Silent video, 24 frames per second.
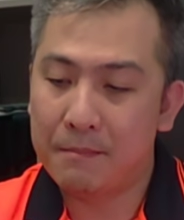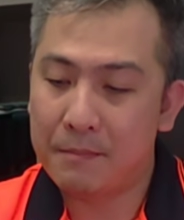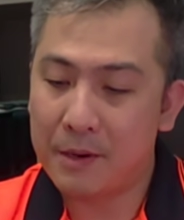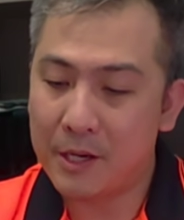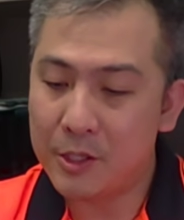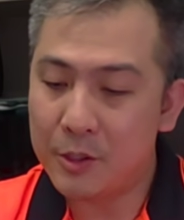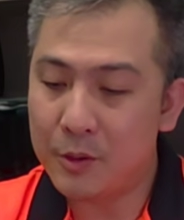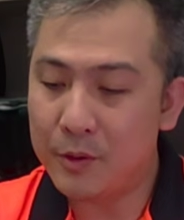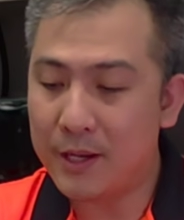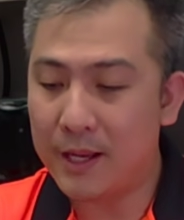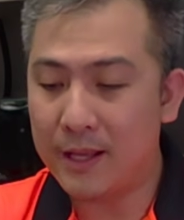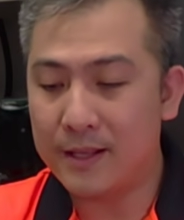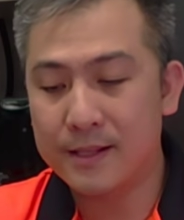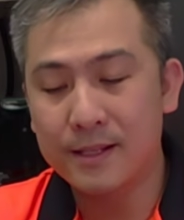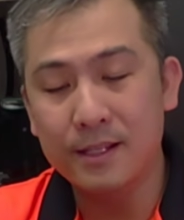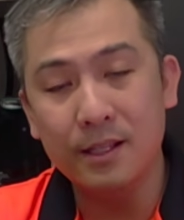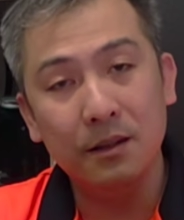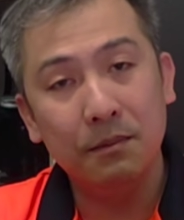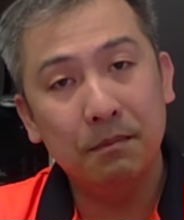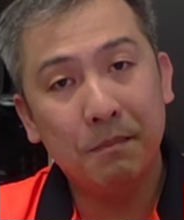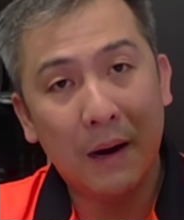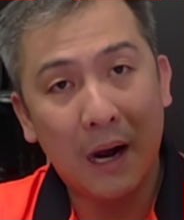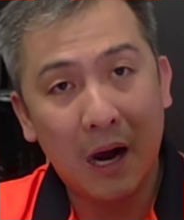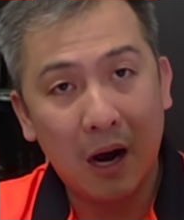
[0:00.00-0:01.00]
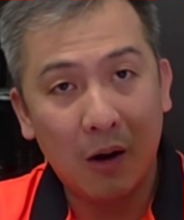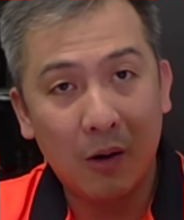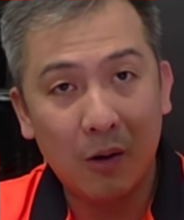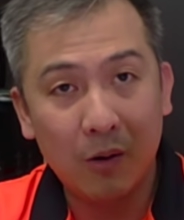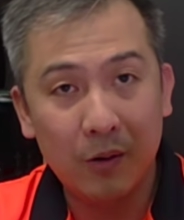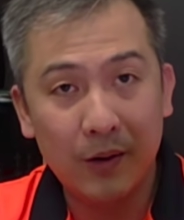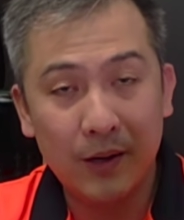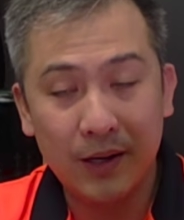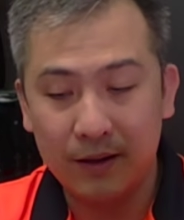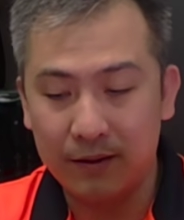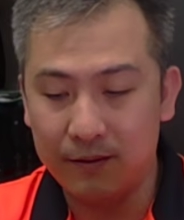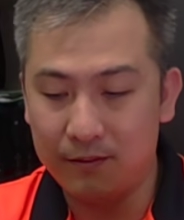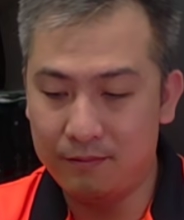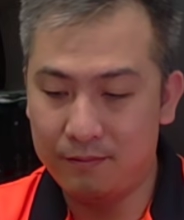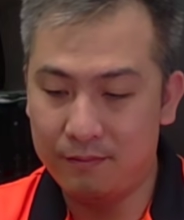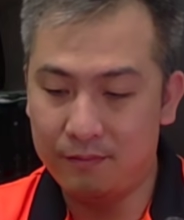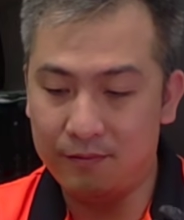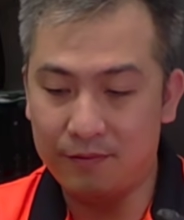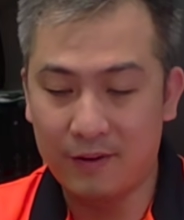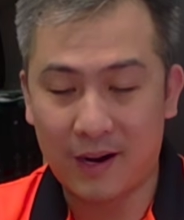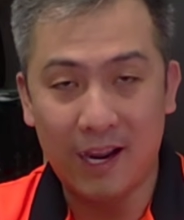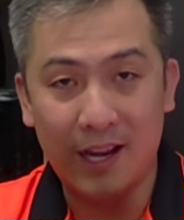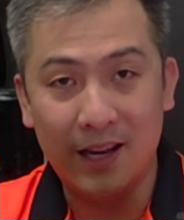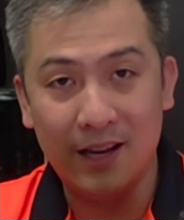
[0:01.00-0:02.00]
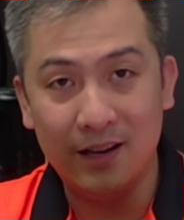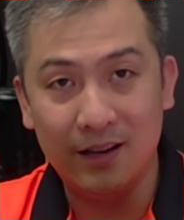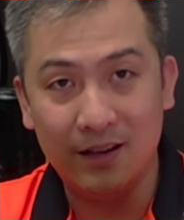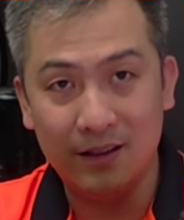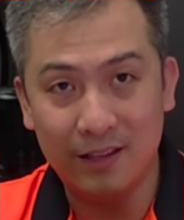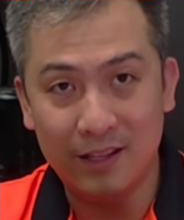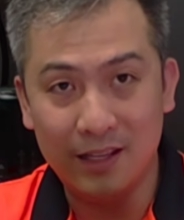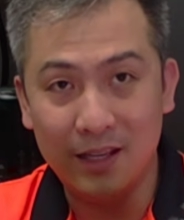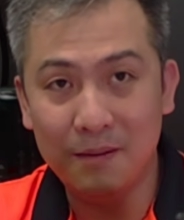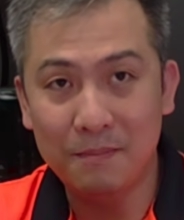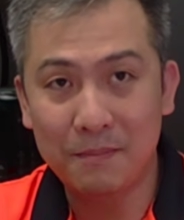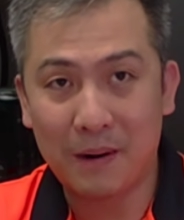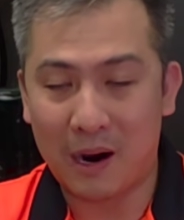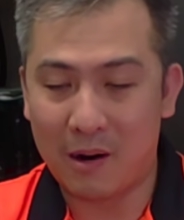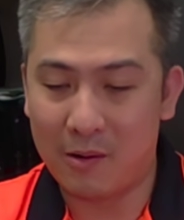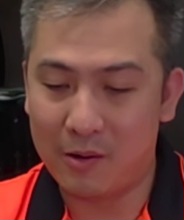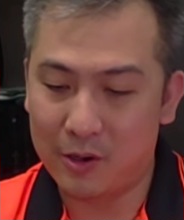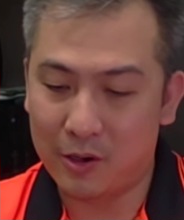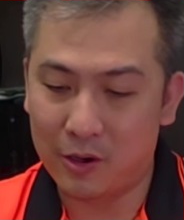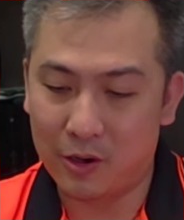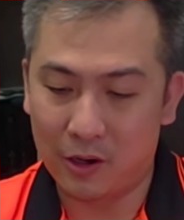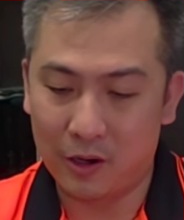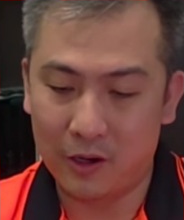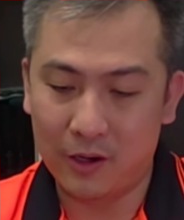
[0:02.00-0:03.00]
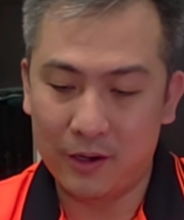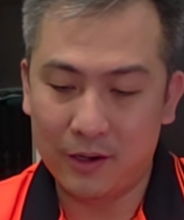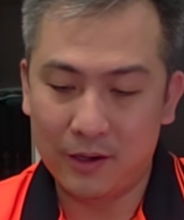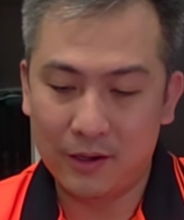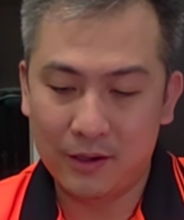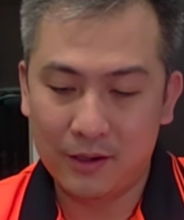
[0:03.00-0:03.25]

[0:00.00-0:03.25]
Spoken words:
but you can still power it via the power cord.